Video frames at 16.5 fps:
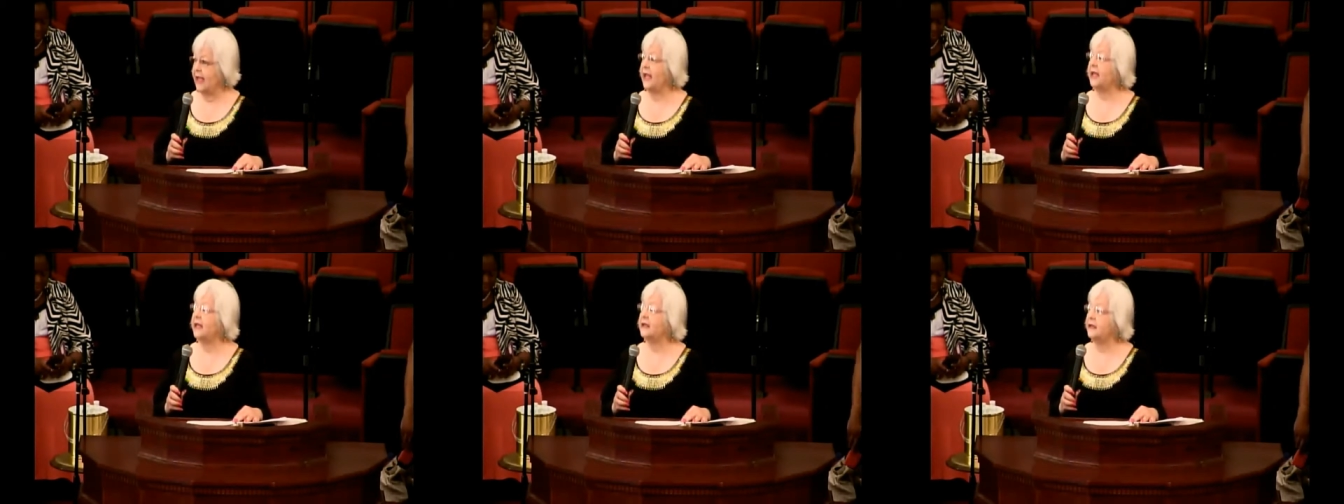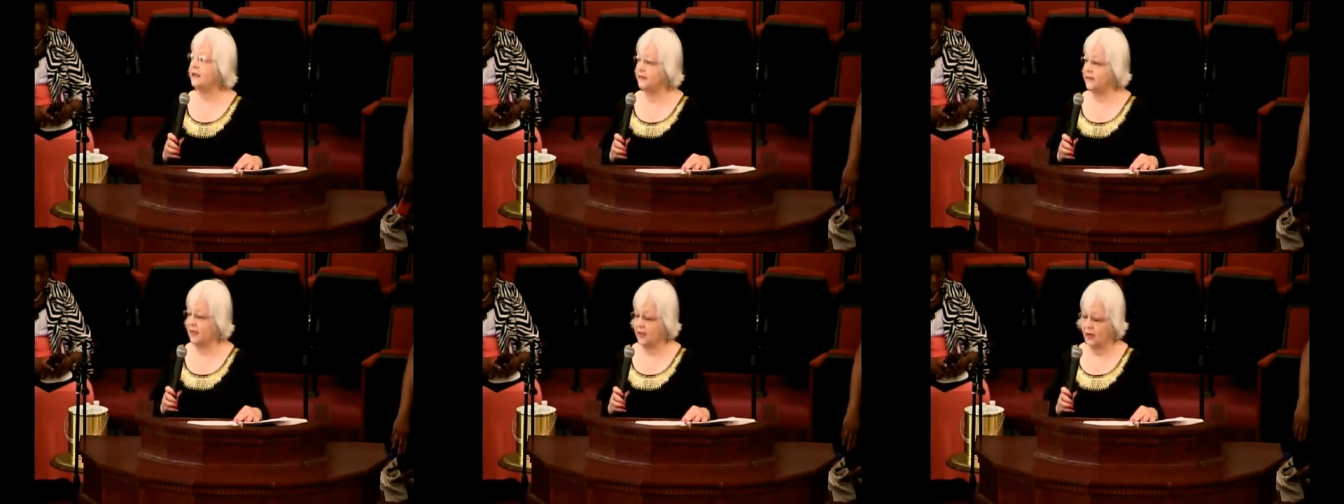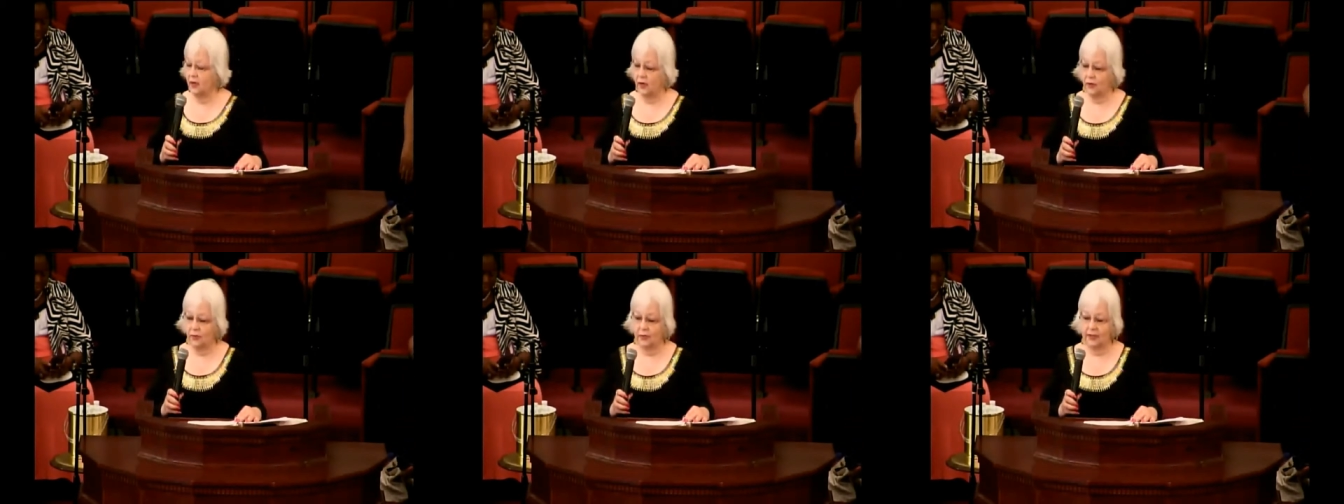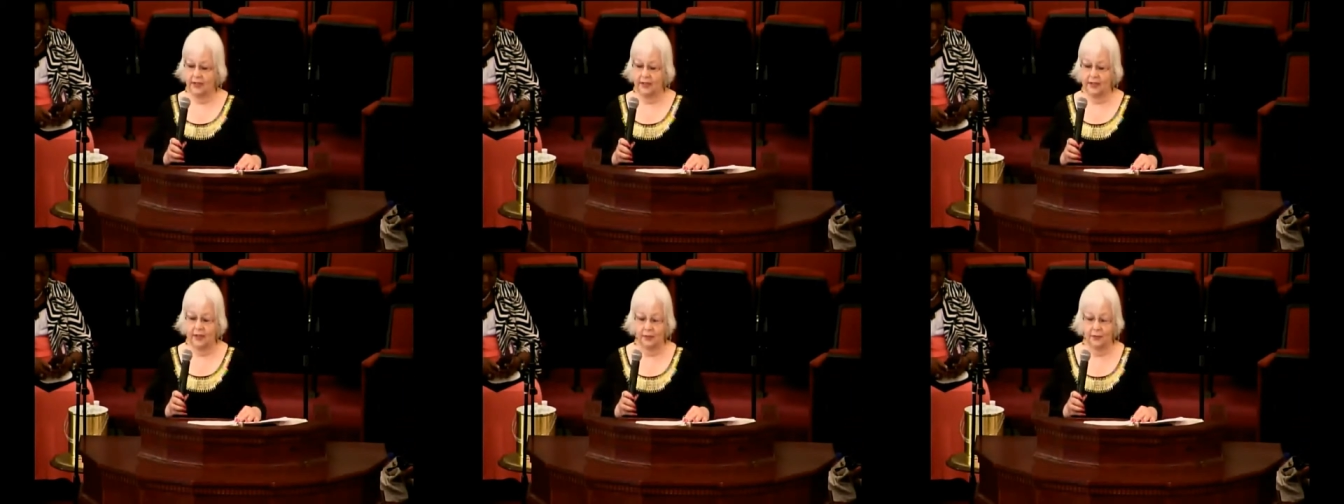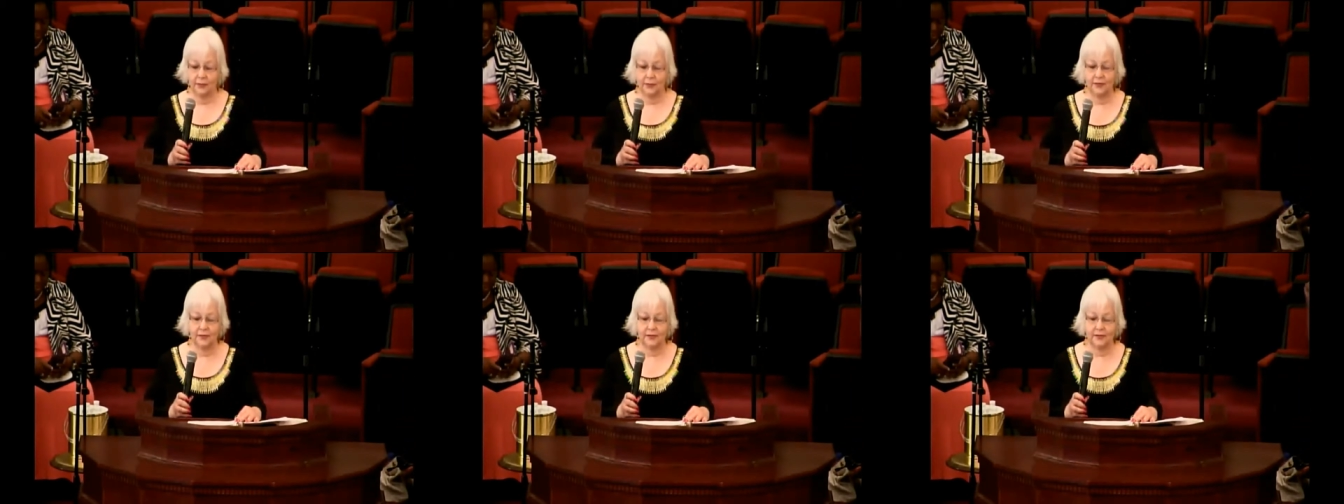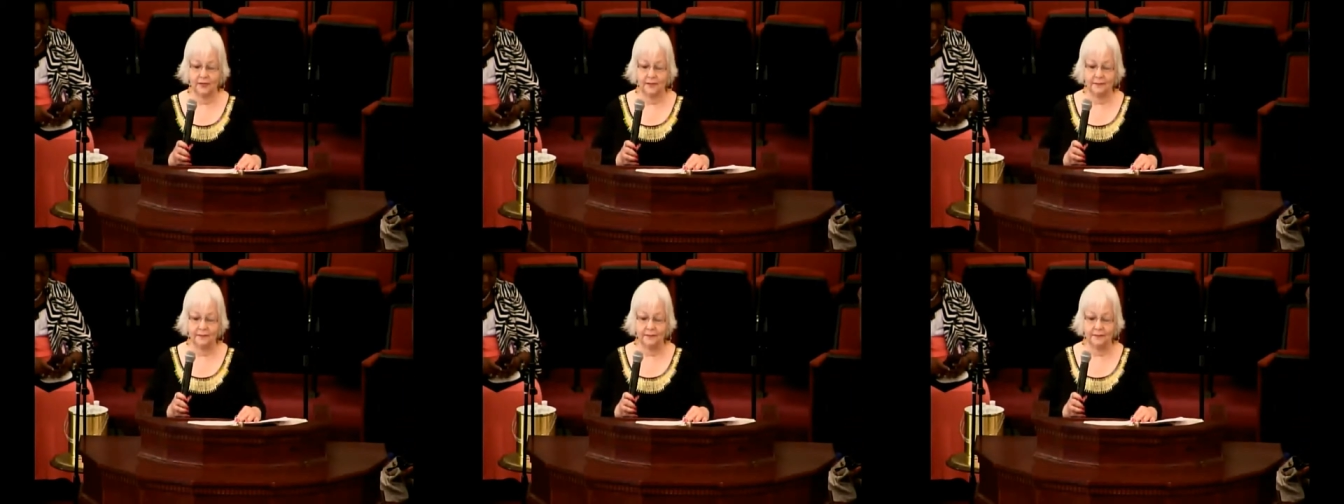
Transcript: and of the Holy Ghost.